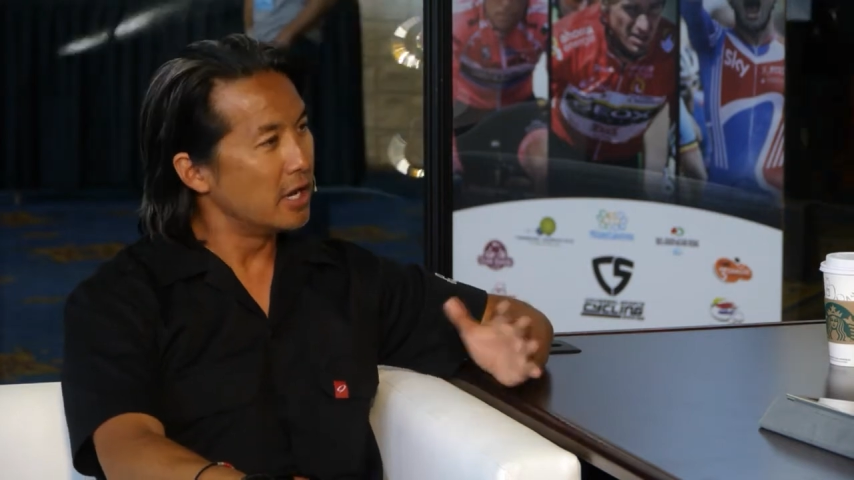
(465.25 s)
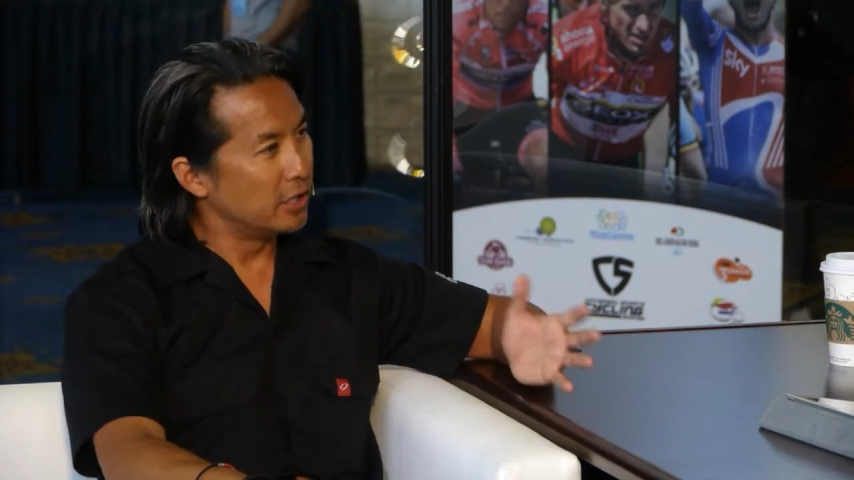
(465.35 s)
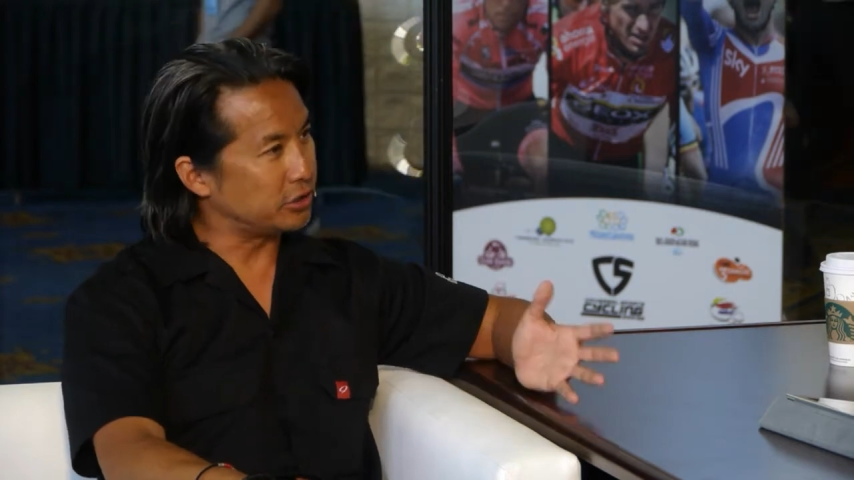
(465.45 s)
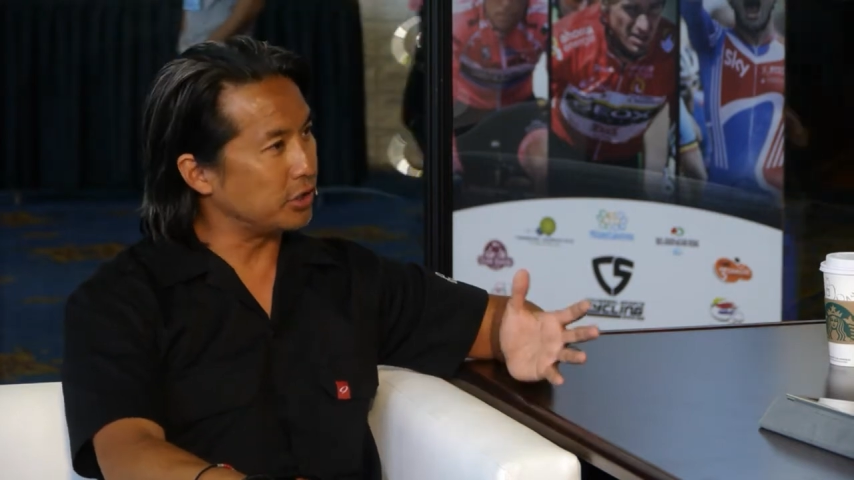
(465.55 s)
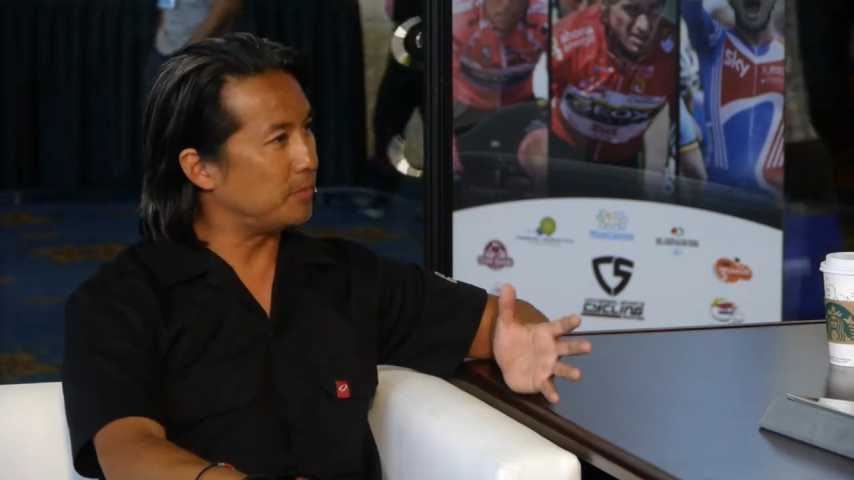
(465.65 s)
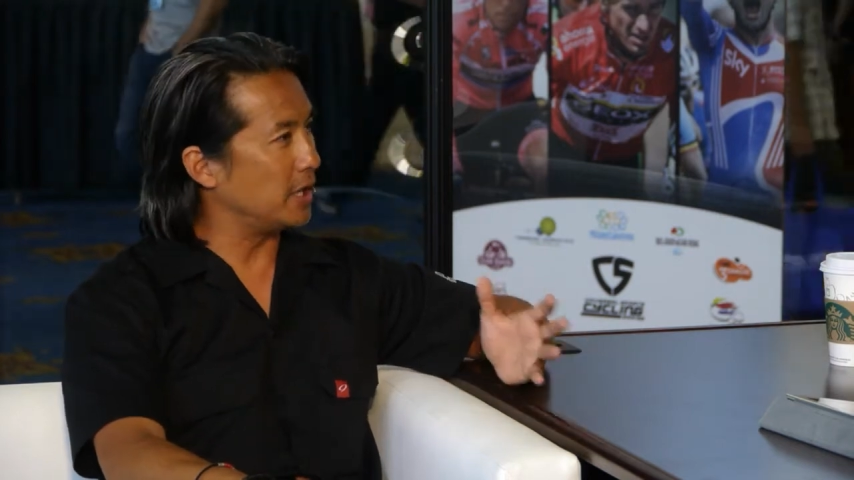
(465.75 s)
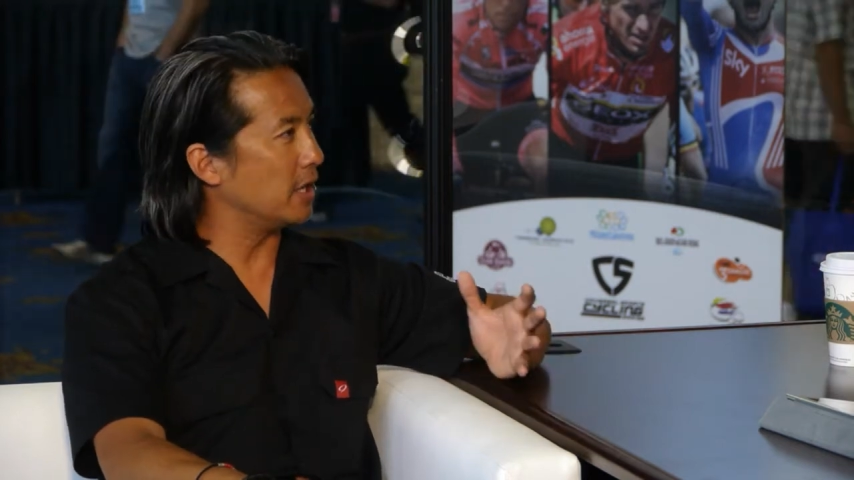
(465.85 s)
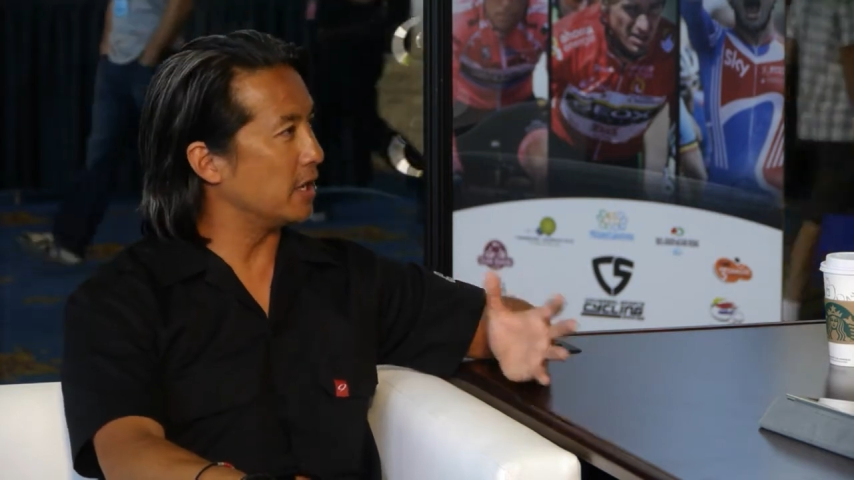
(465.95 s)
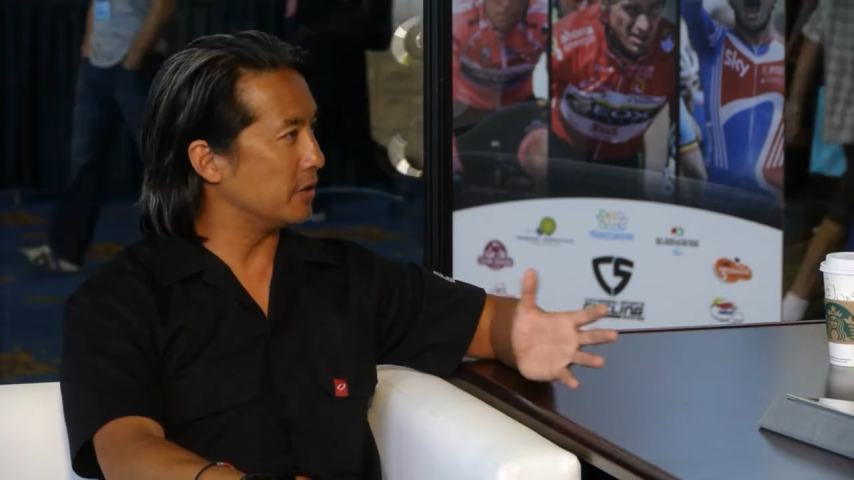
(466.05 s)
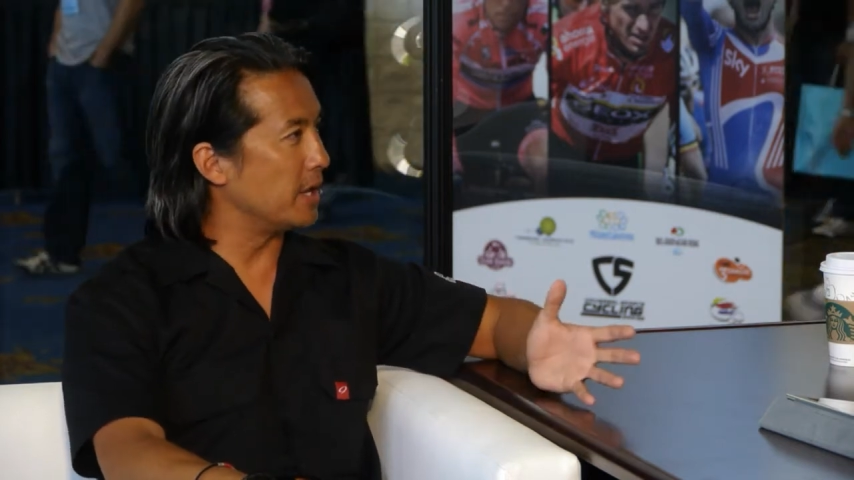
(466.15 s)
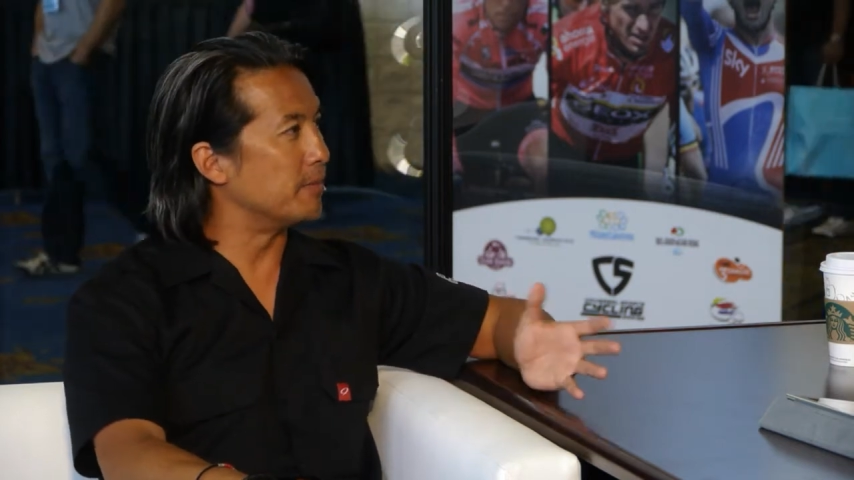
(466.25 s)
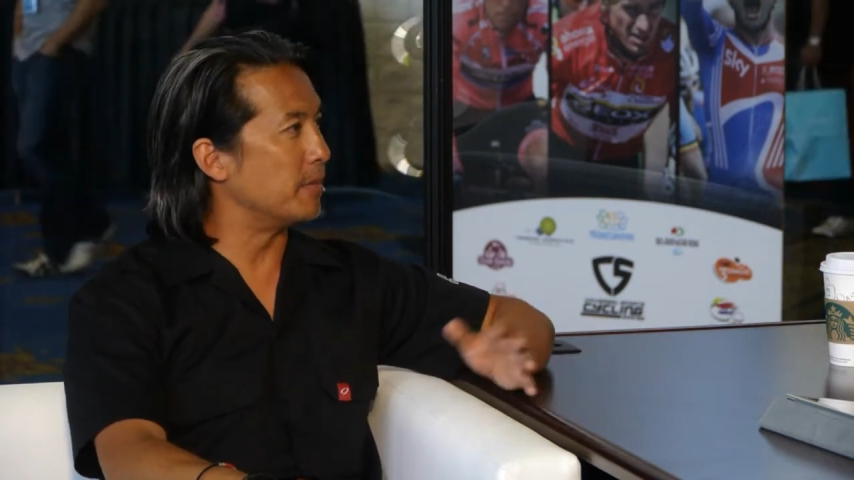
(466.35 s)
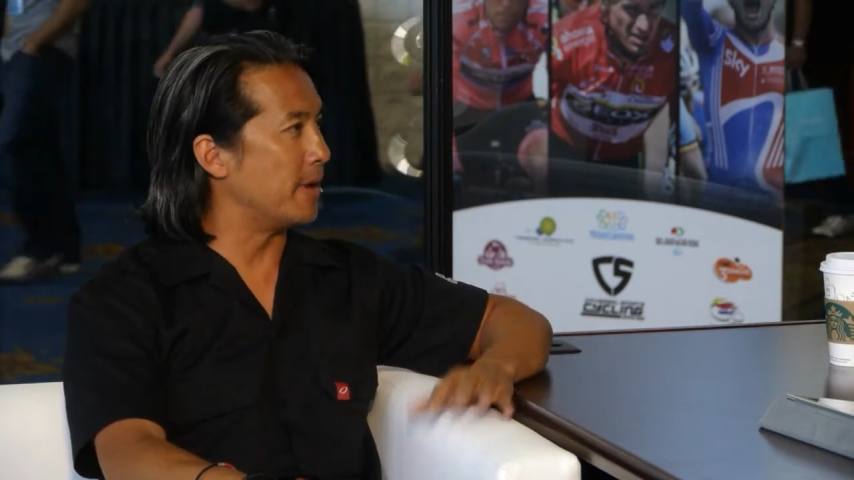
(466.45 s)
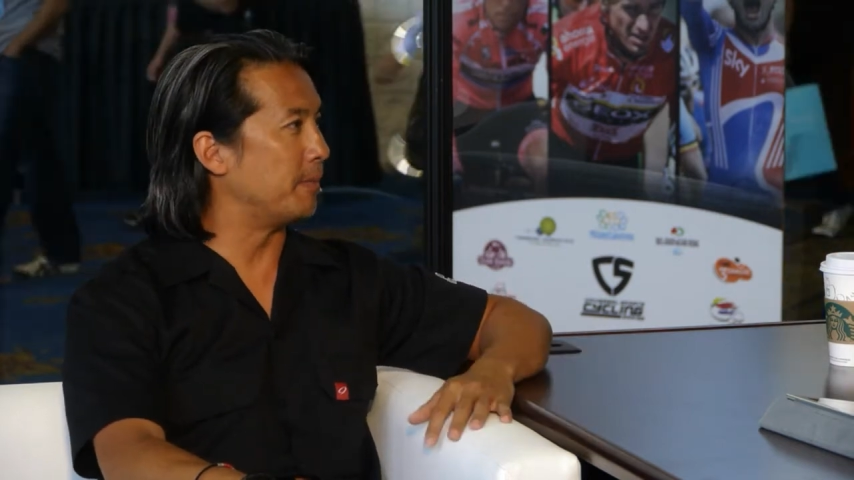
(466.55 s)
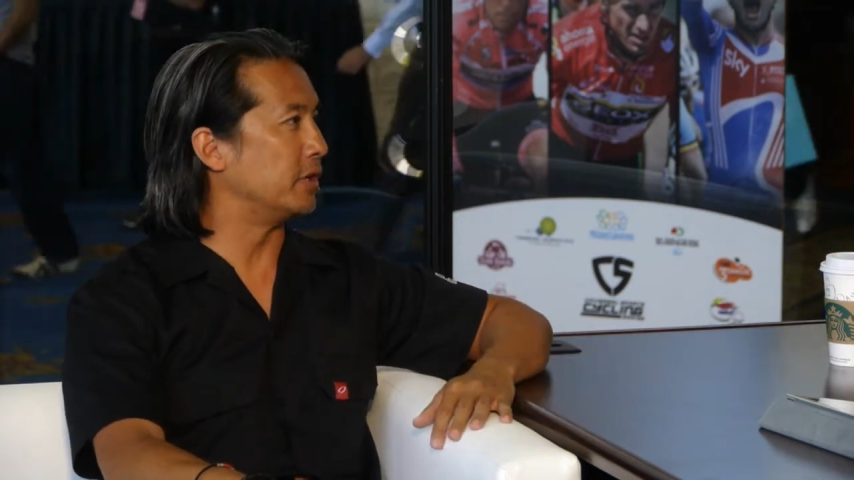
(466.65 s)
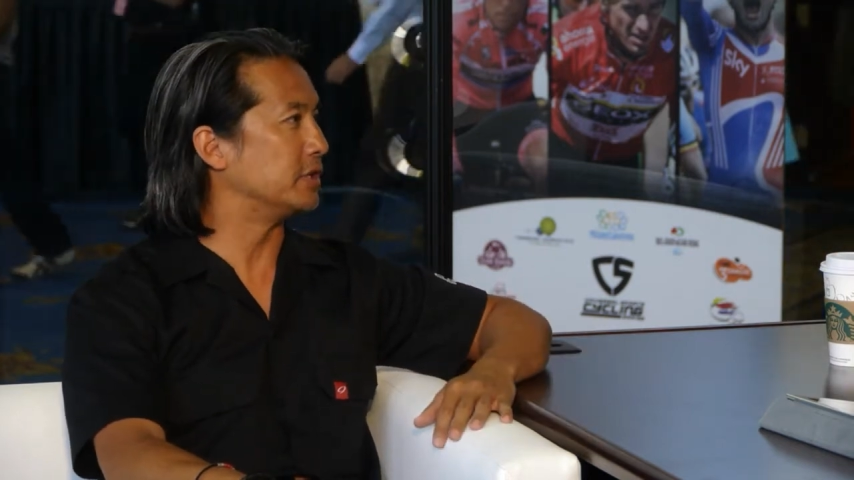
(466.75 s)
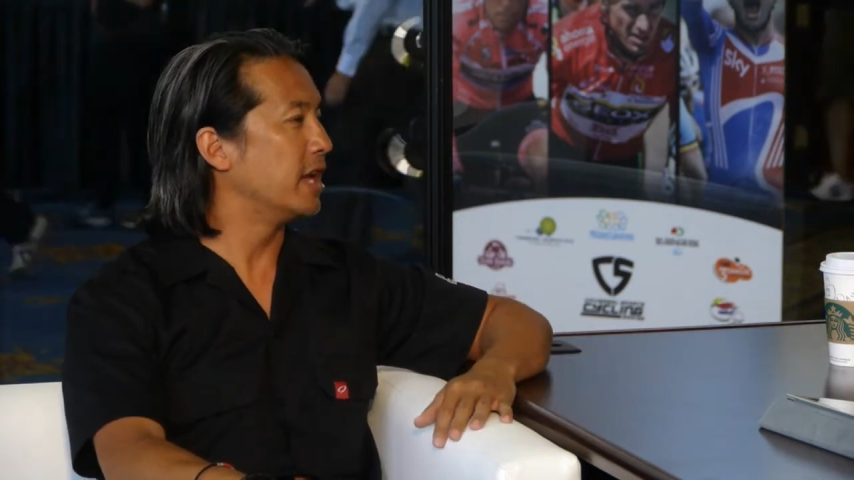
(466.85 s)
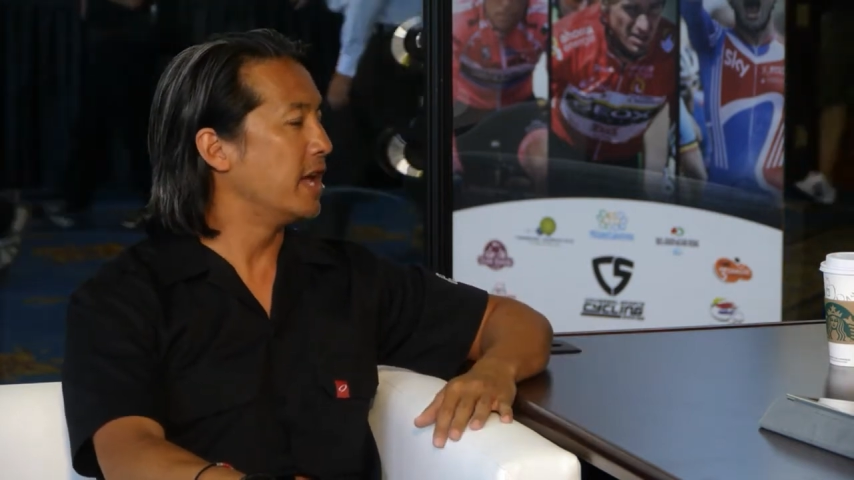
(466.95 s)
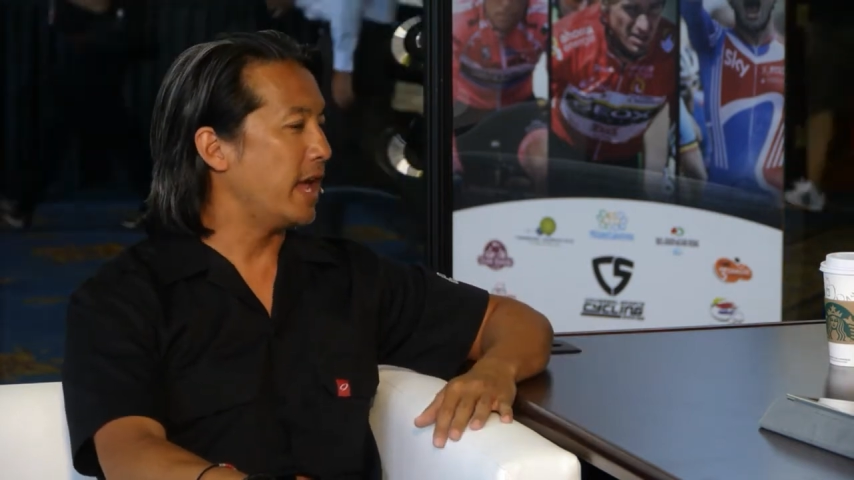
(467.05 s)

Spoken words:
should be IMBA members.